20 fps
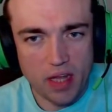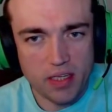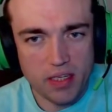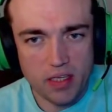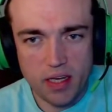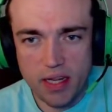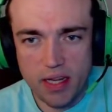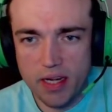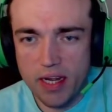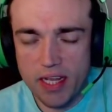
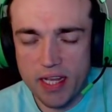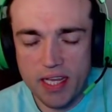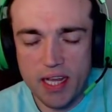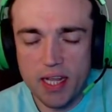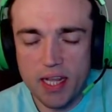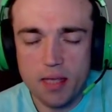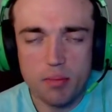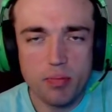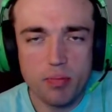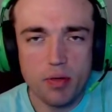I
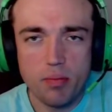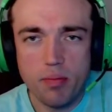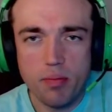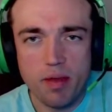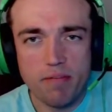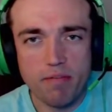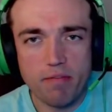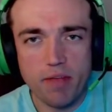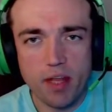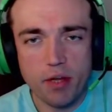can't put my
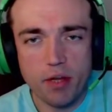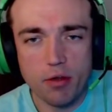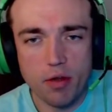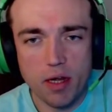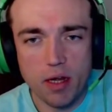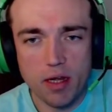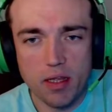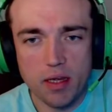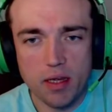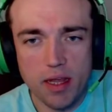finger on
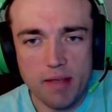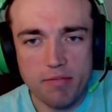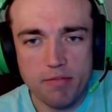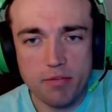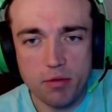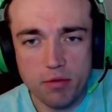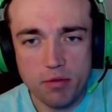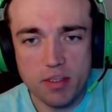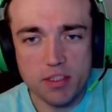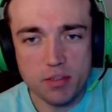it. After
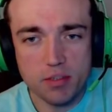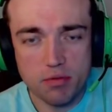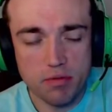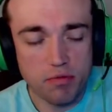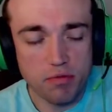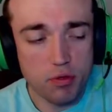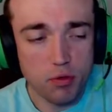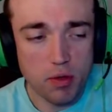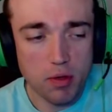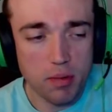this
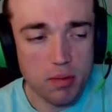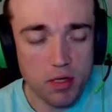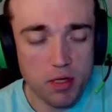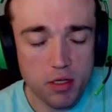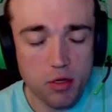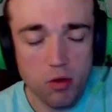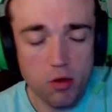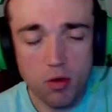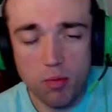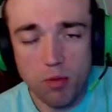review, I'm gonna
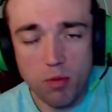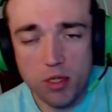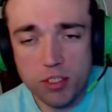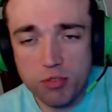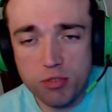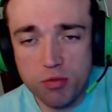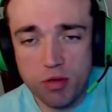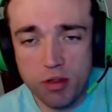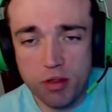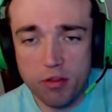go and watch
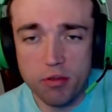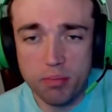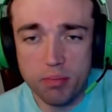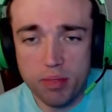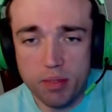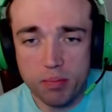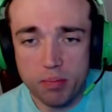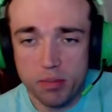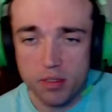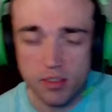what other
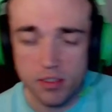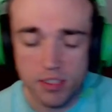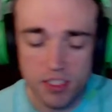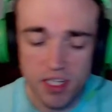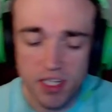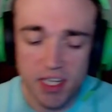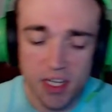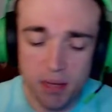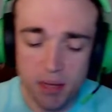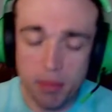people are
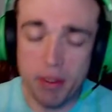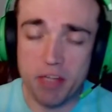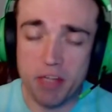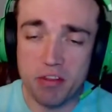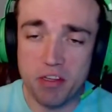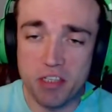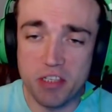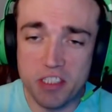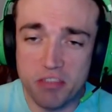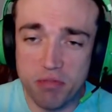saying about
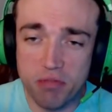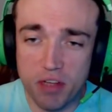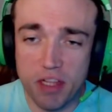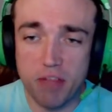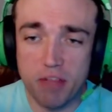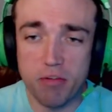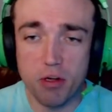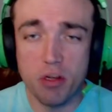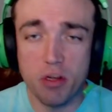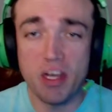this
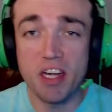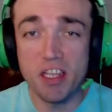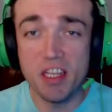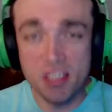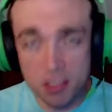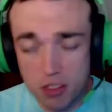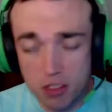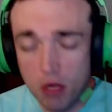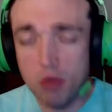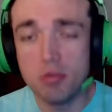flavor. It is
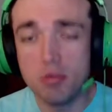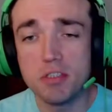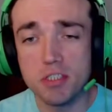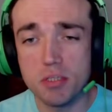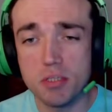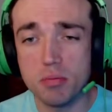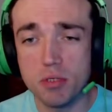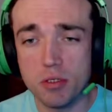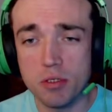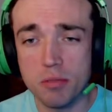
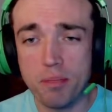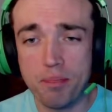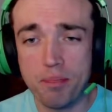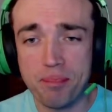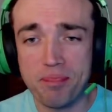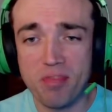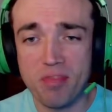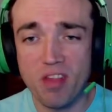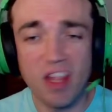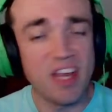noticeable.
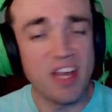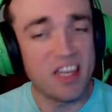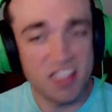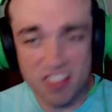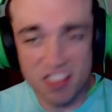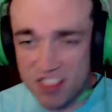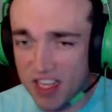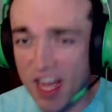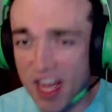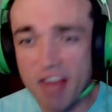It is
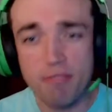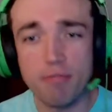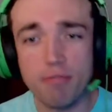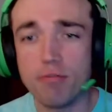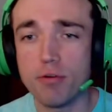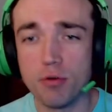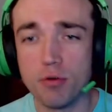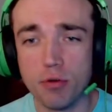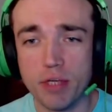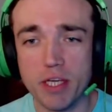not
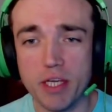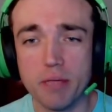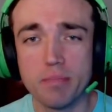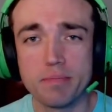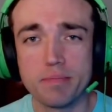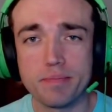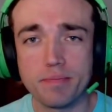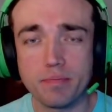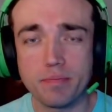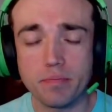fruity.
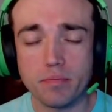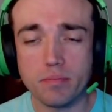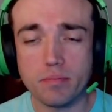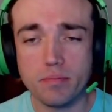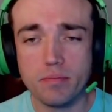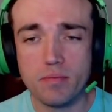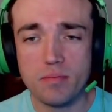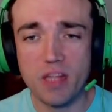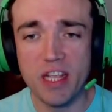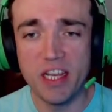
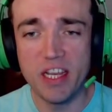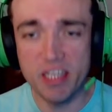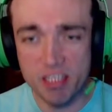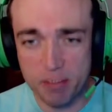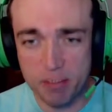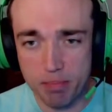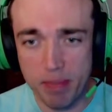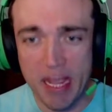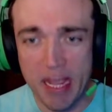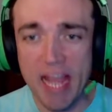It is
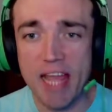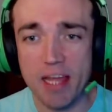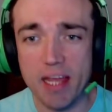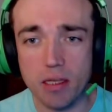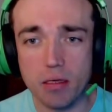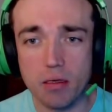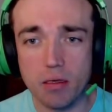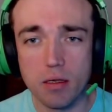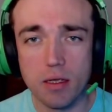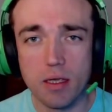bad.
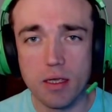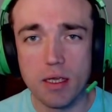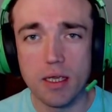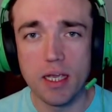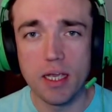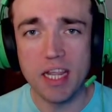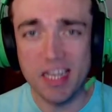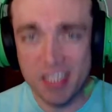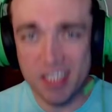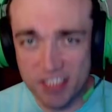
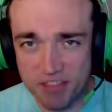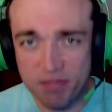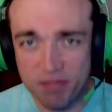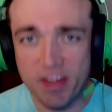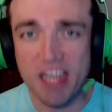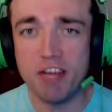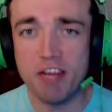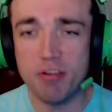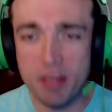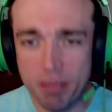It is
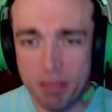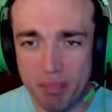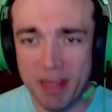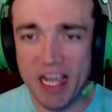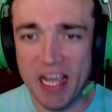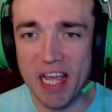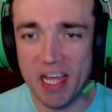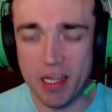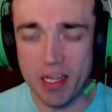very bad.